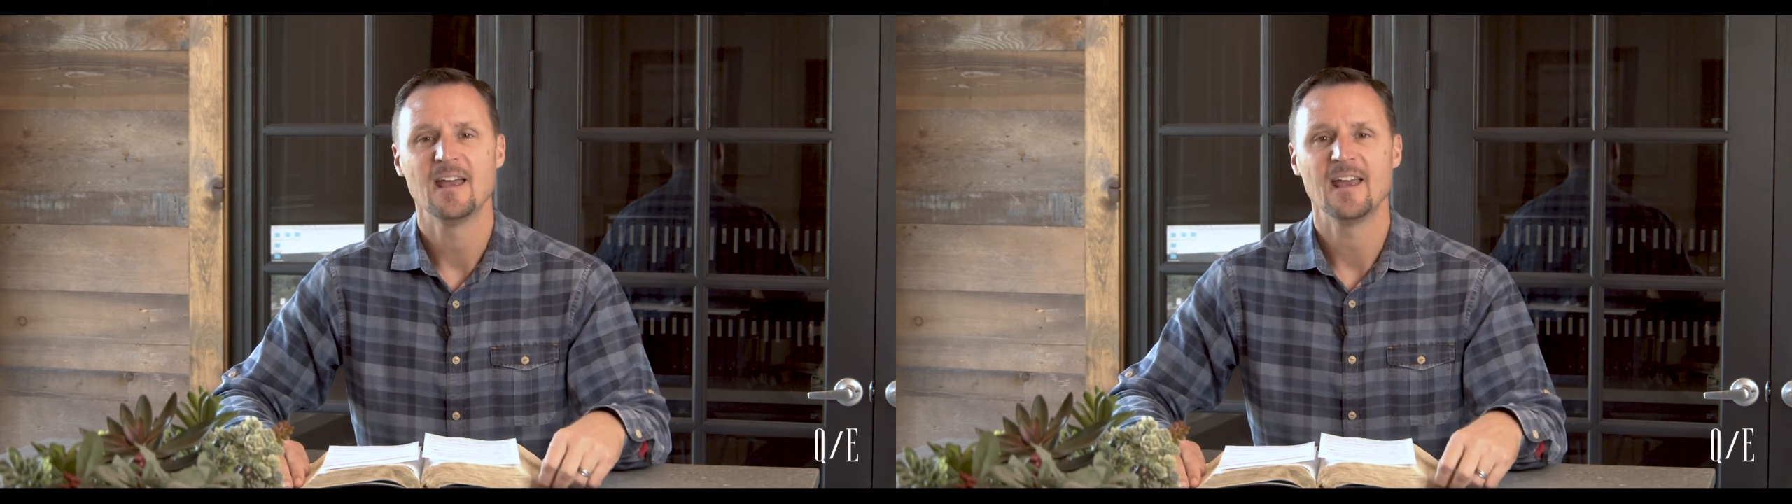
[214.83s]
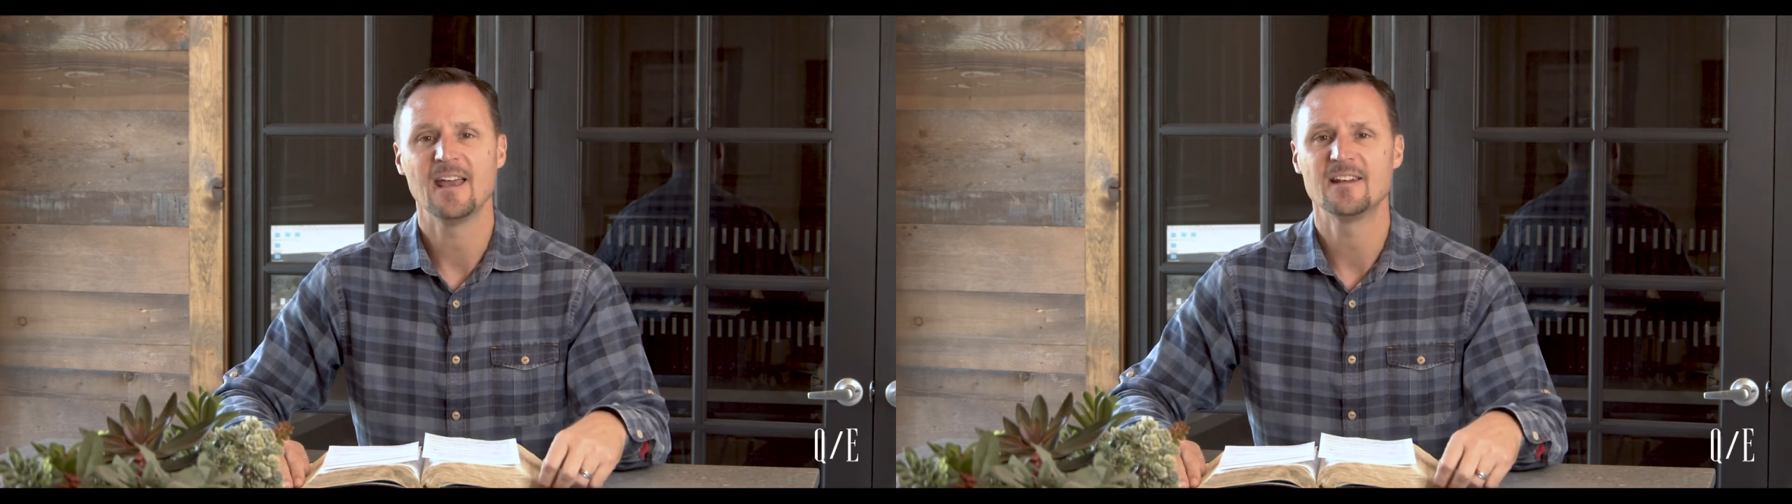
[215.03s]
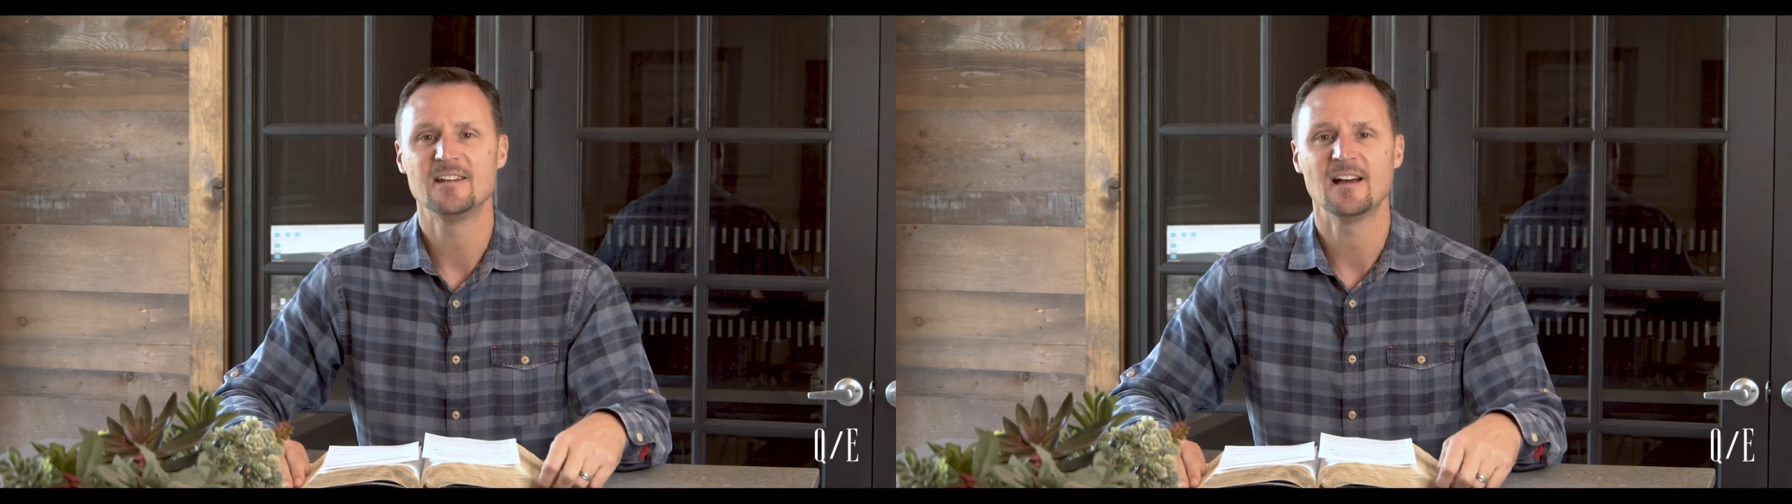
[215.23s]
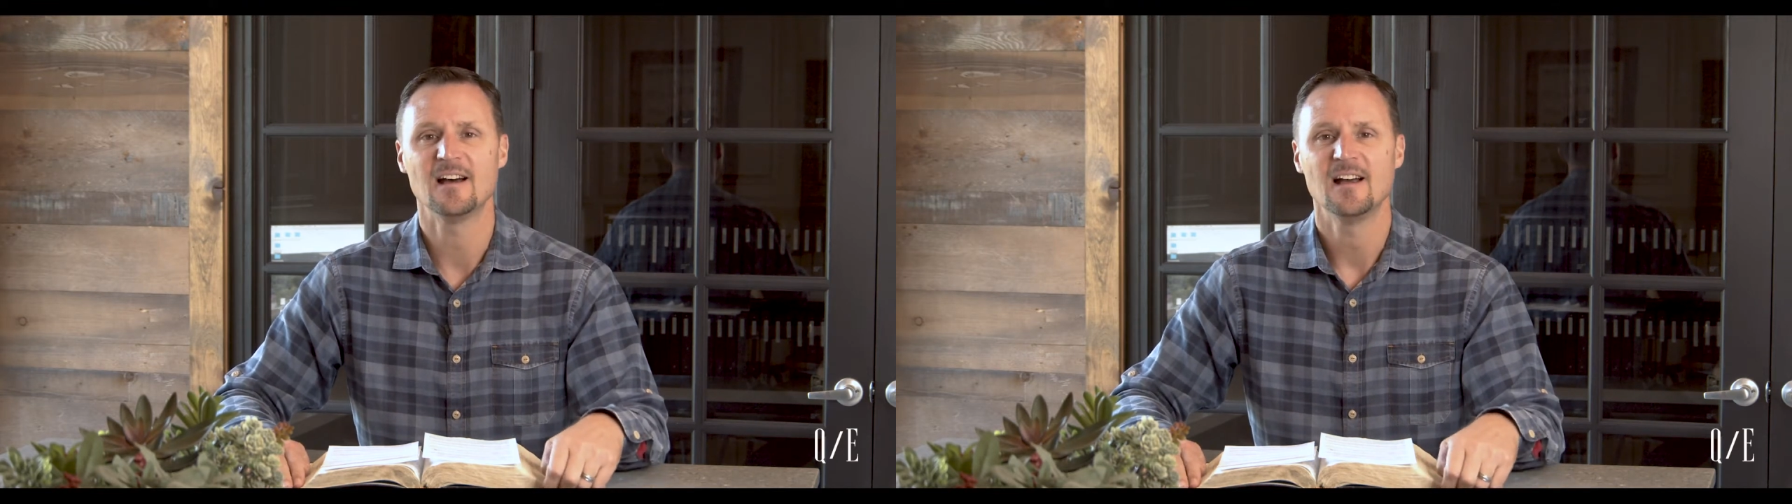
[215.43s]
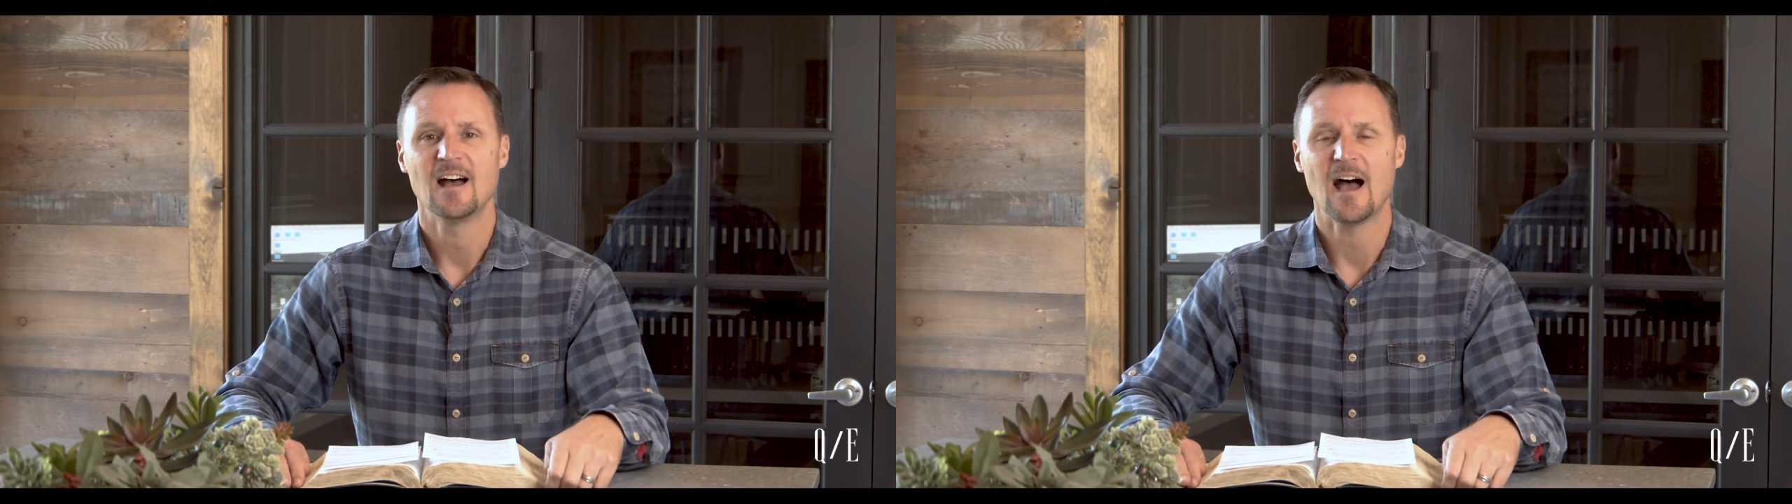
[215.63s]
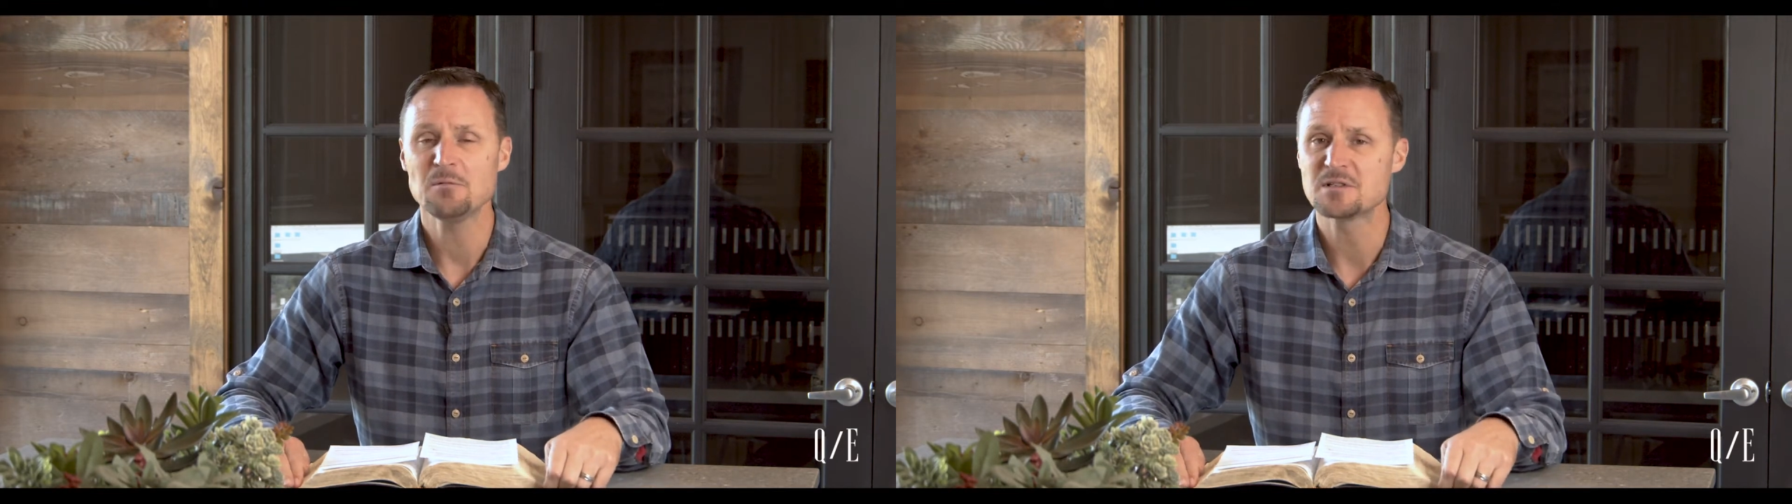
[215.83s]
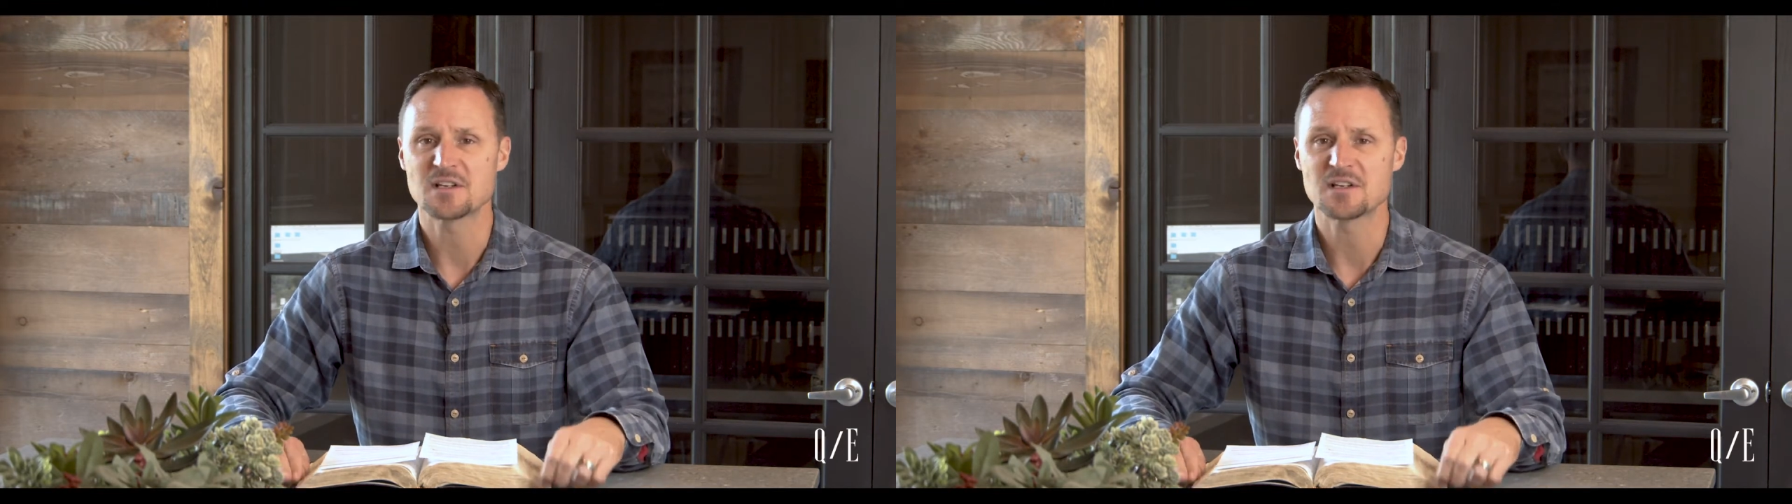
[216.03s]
and I was